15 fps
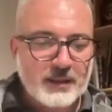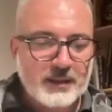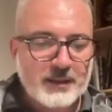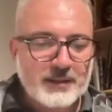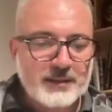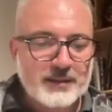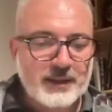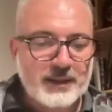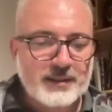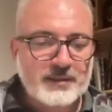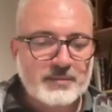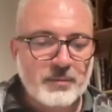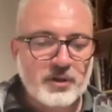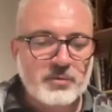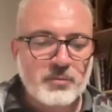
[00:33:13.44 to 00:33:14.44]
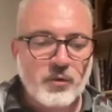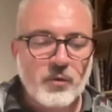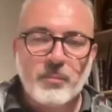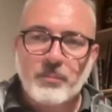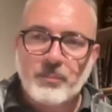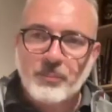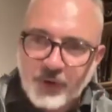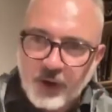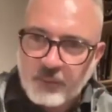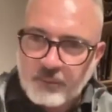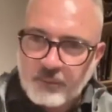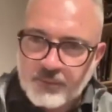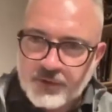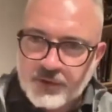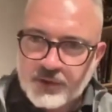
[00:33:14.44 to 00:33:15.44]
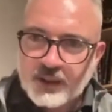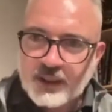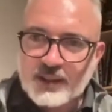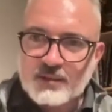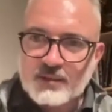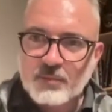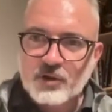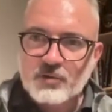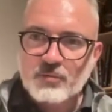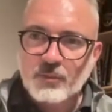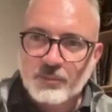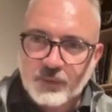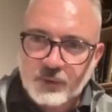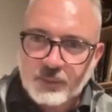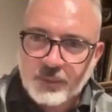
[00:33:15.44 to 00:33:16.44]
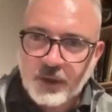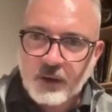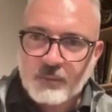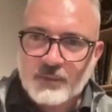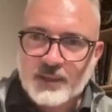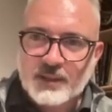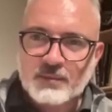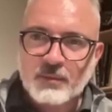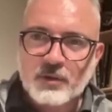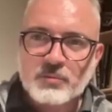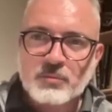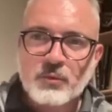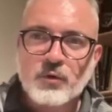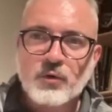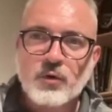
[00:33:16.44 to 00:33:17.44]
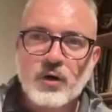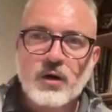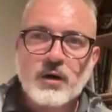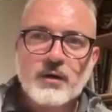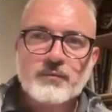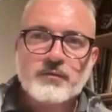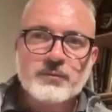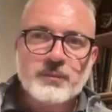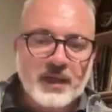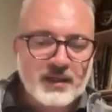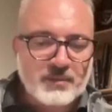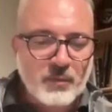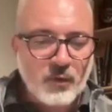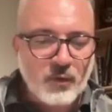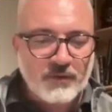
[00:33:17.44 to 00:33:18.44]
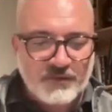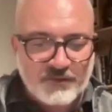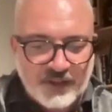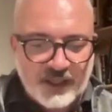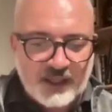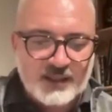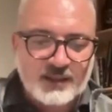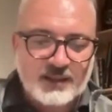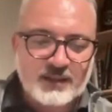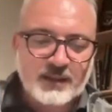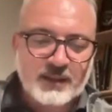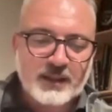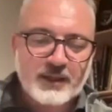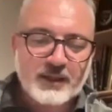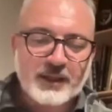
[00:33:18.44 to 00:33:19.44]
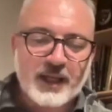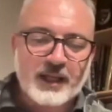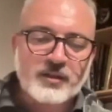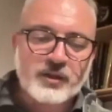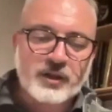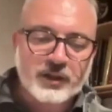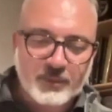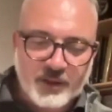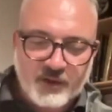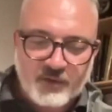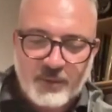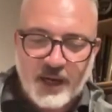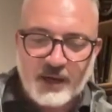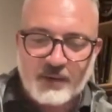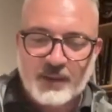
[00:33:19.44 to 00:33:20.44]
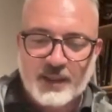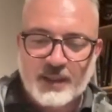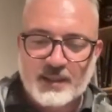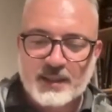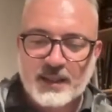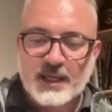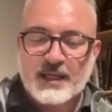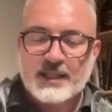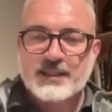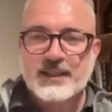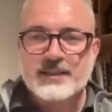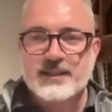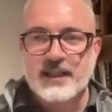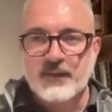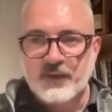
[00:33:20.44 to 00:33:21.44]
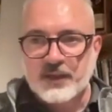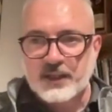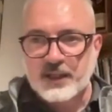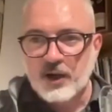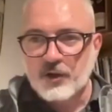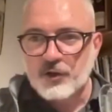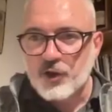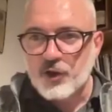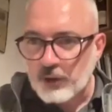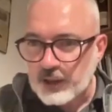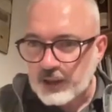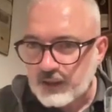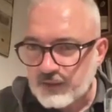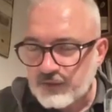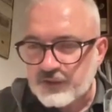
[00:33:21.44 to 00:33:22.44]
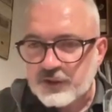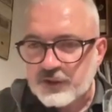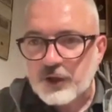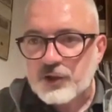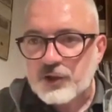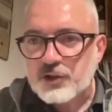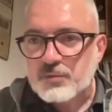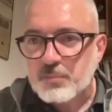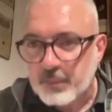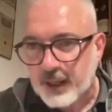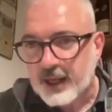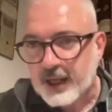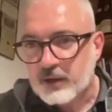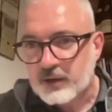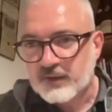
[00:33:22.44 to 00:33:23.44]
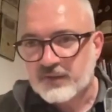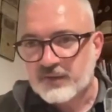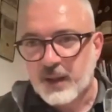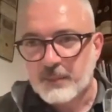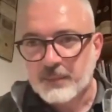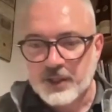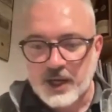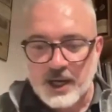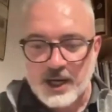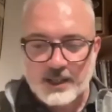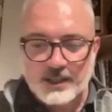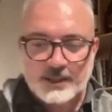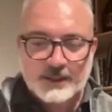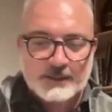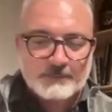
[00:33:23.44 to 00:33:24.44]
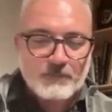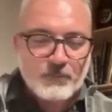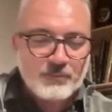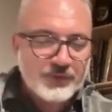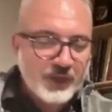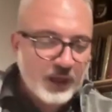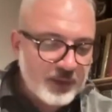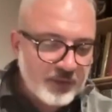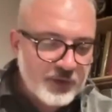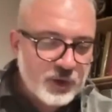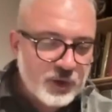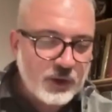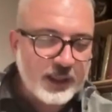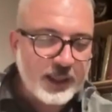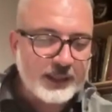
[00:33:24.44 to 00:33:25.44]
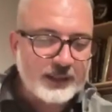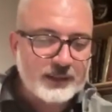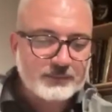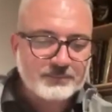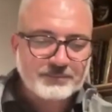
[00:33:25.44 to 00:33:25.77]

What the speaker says: it's much more plums, it's much more blue plums, it's much more, for me, it's more figs. Again, you got a bit of berries. There's definitely an olive touch, black olive tapenade, a bit of chocolate,